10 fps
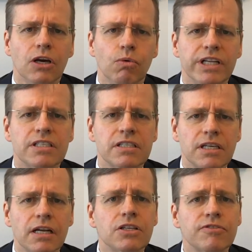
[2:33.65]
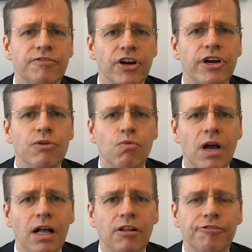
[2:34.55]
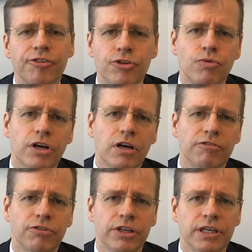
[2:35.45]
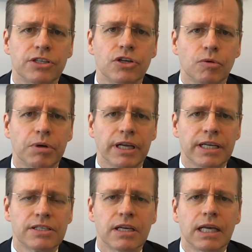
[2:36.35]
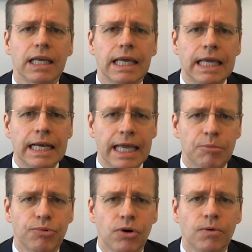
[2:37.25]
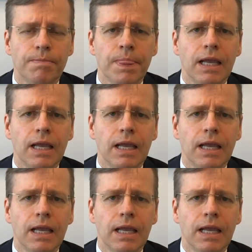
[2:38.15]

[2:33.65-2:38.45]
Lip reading: which set us very well for the recovery that took place in April.